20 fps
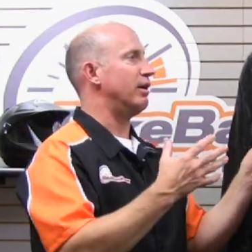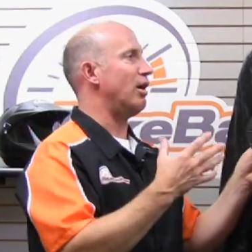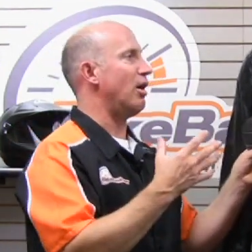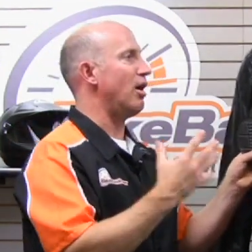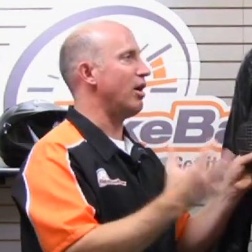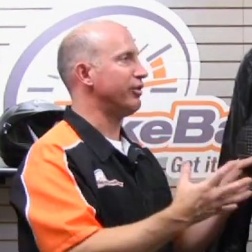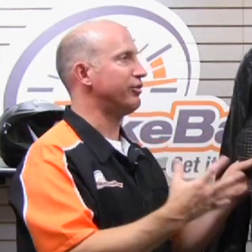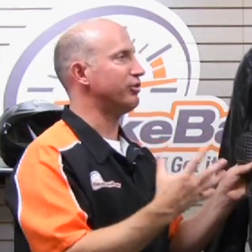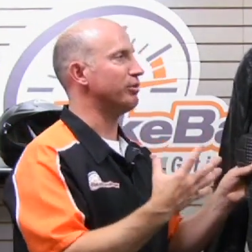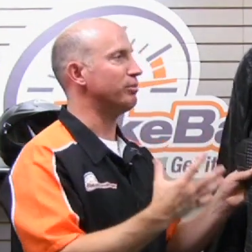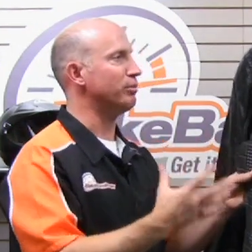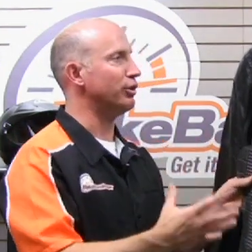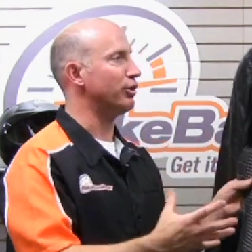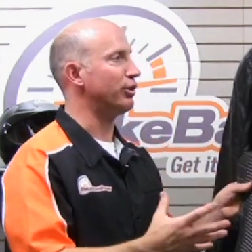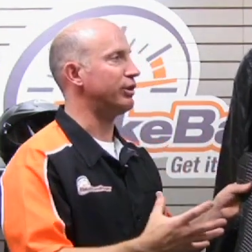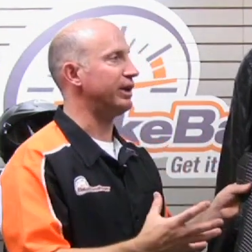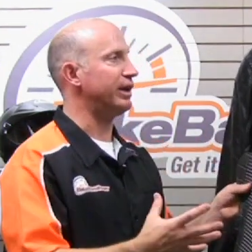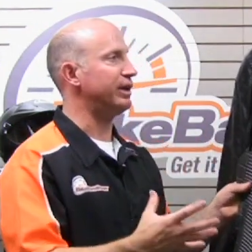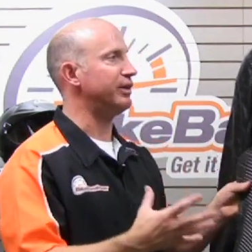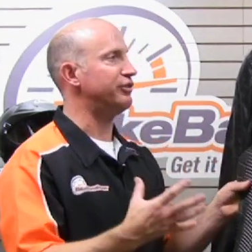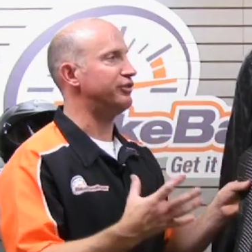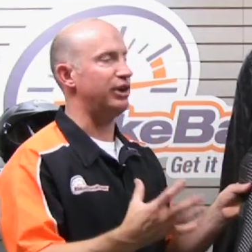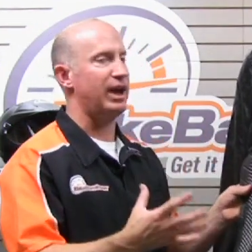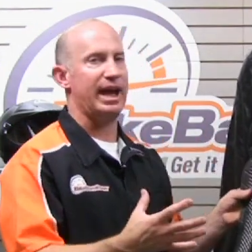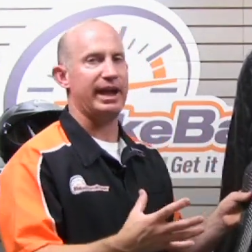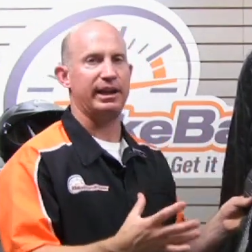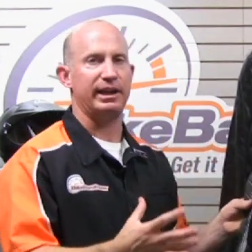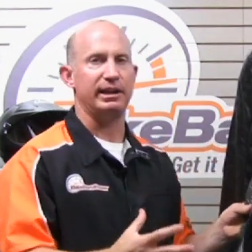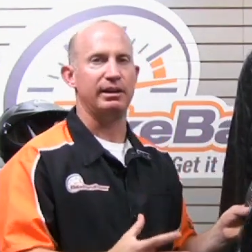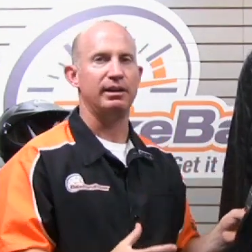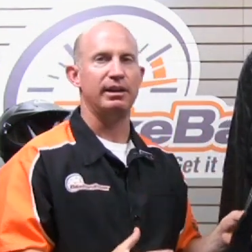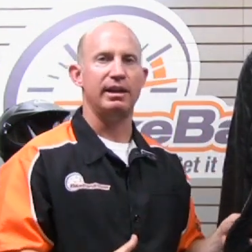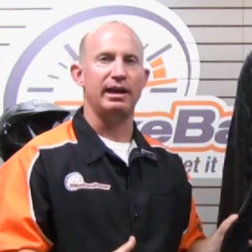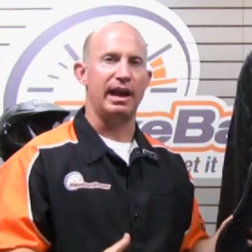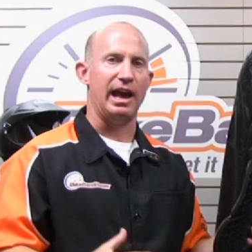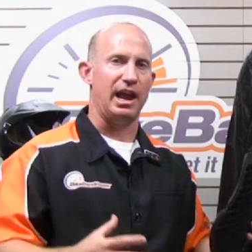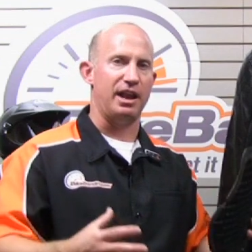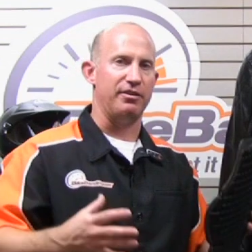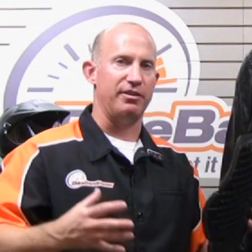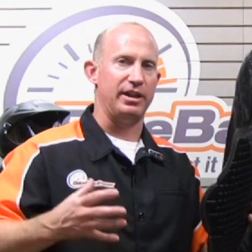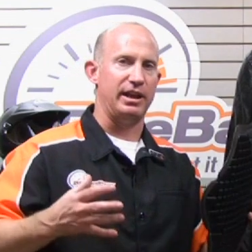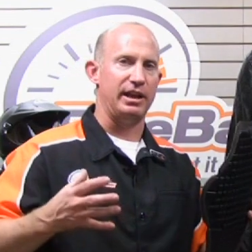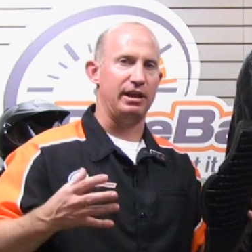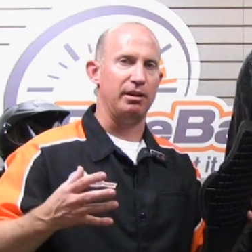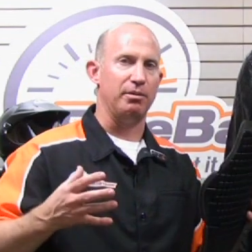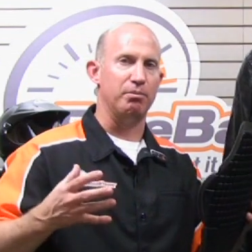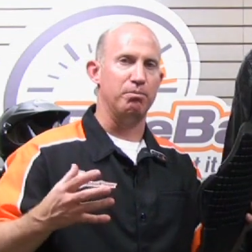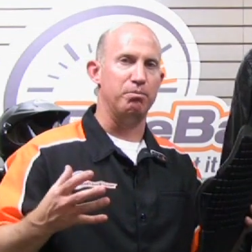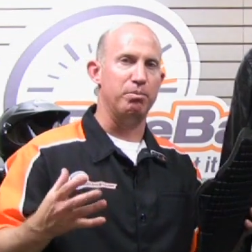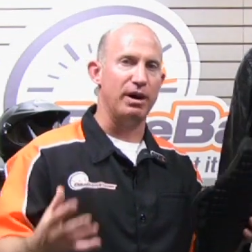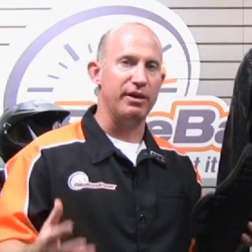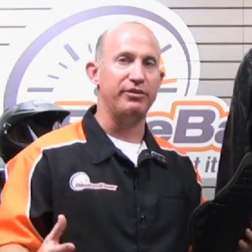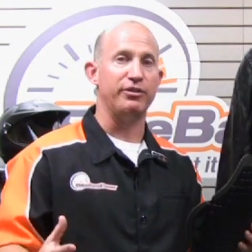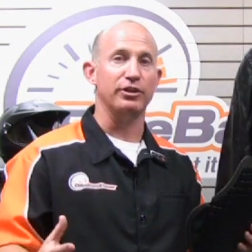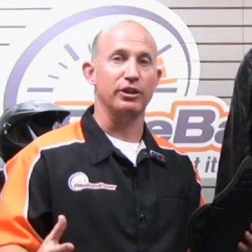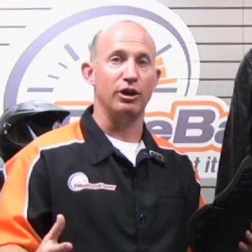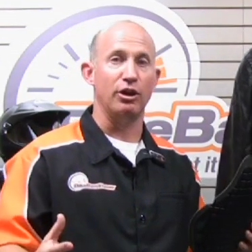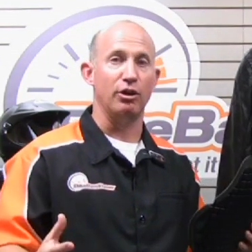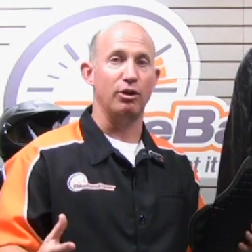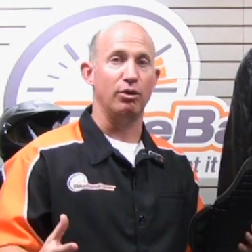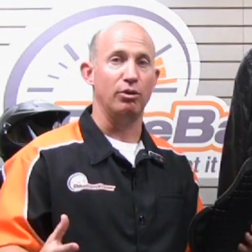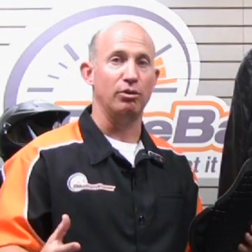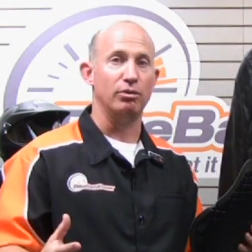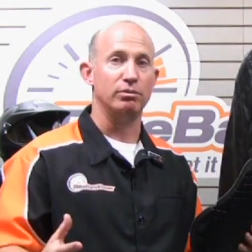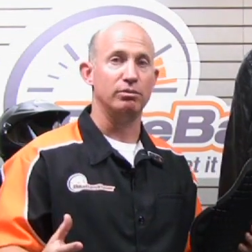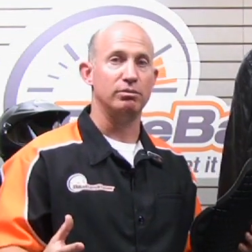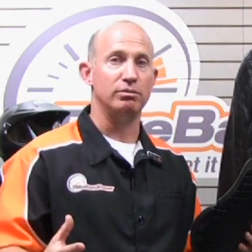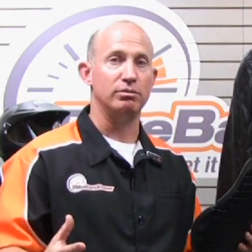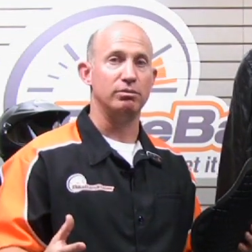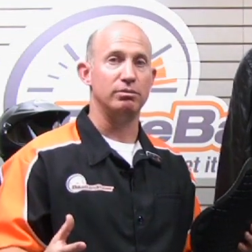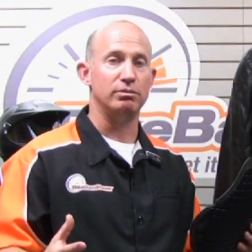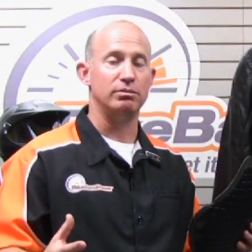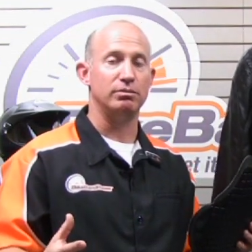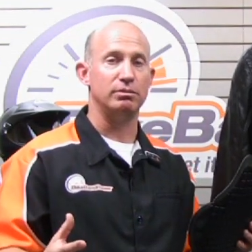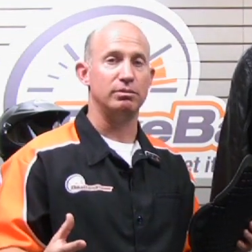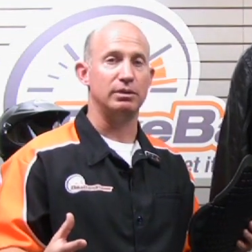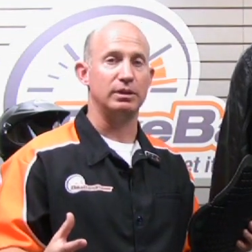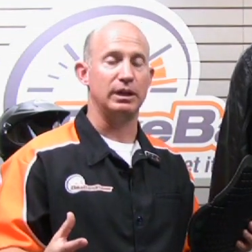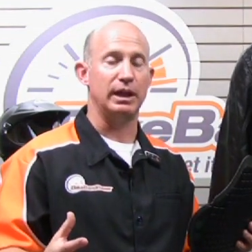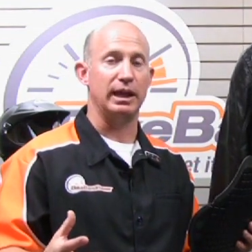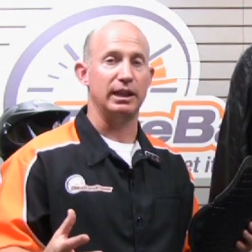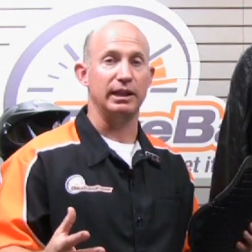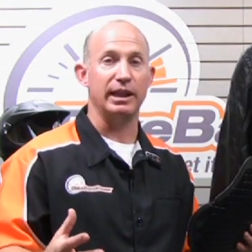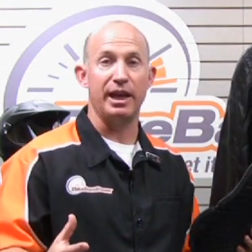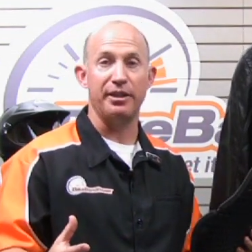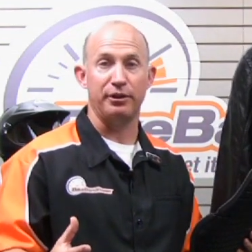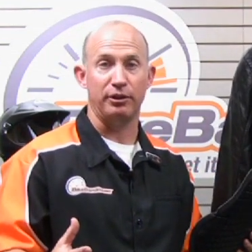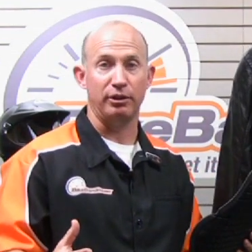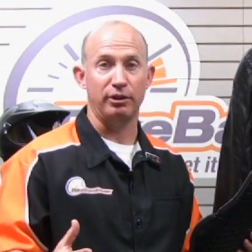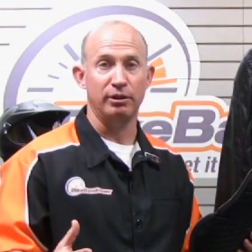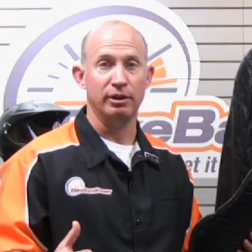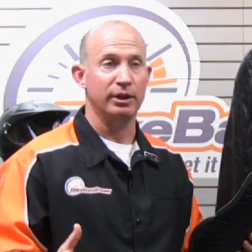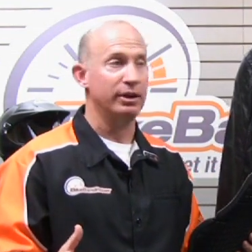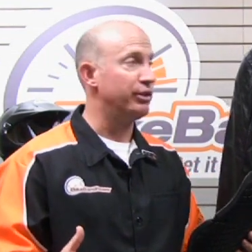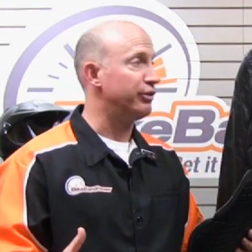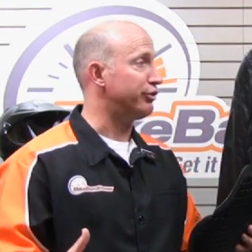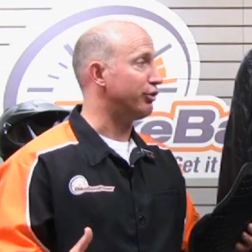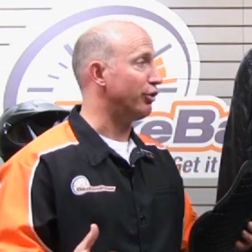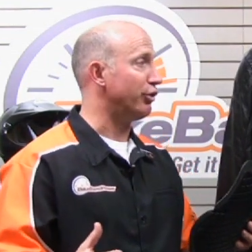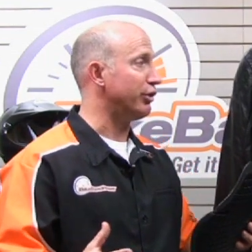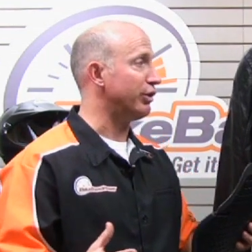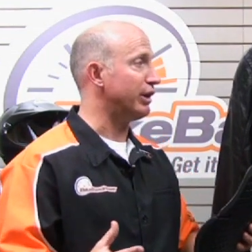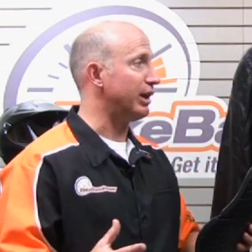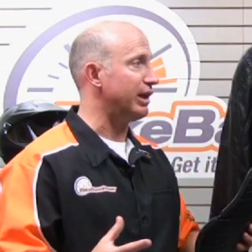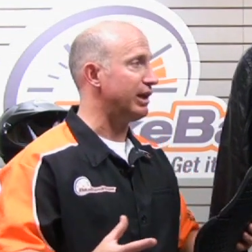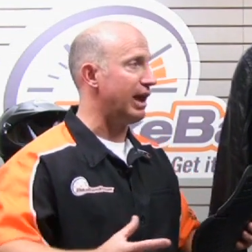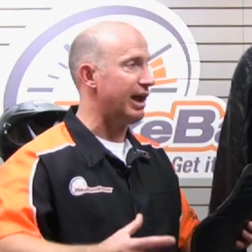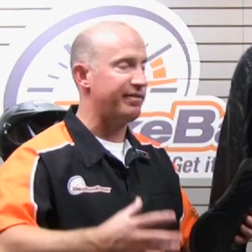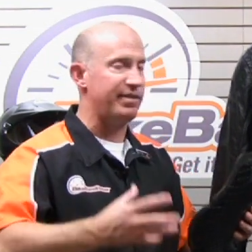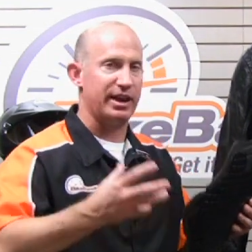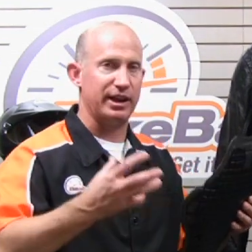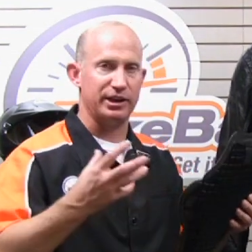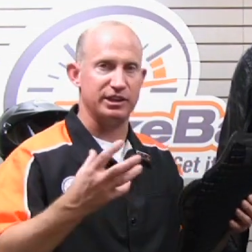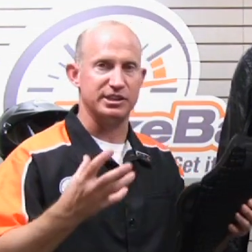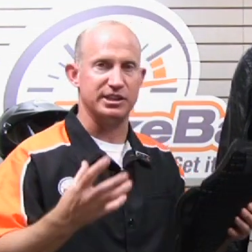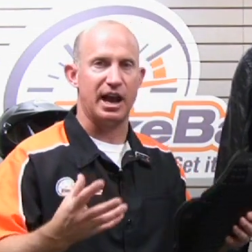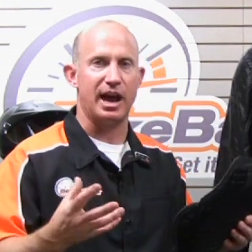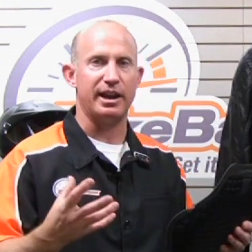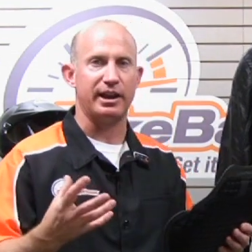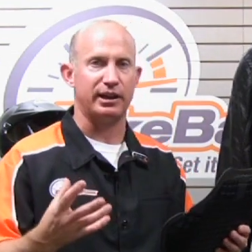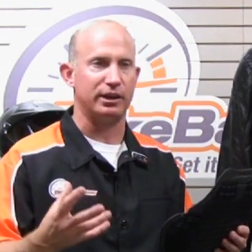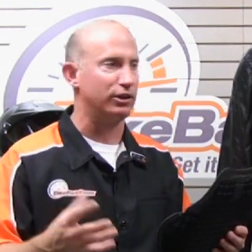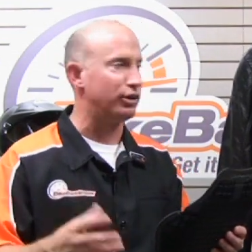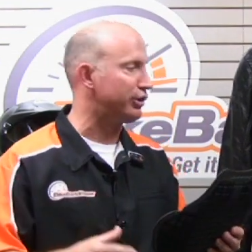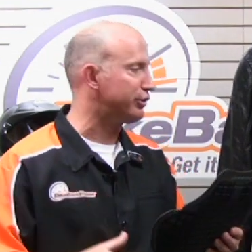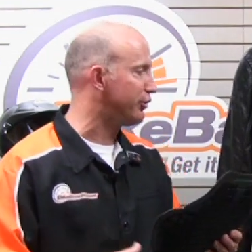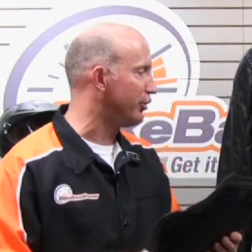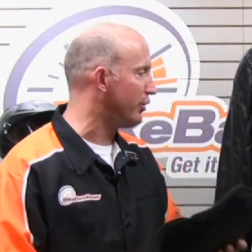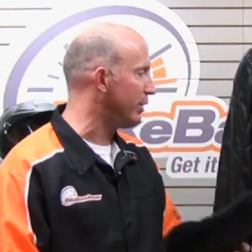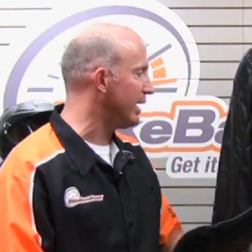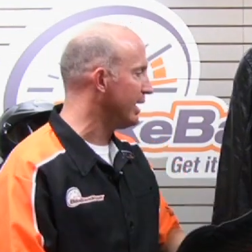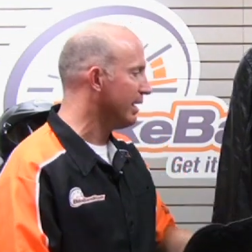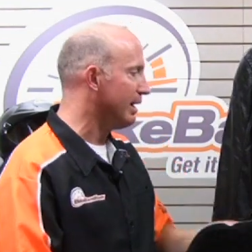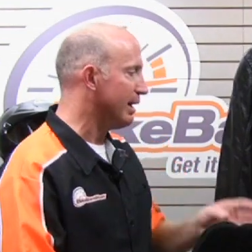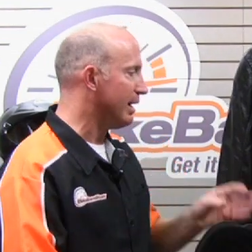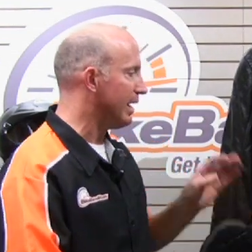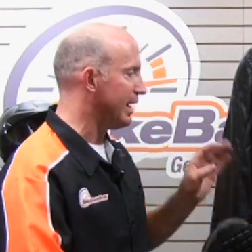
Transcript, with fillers: awesome looking jacket out of a buffalo uh, leather. So you, you have that exotic look to it.